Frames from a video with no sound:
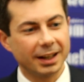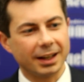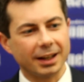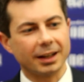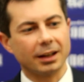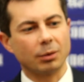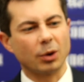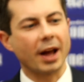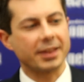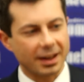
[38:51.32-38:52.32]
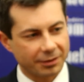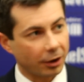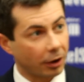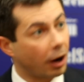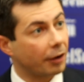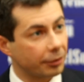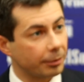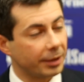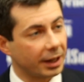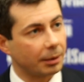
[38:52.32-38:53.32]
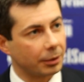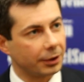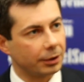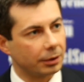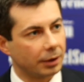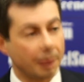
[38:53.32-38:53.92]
And we're not that far off from being able to do it.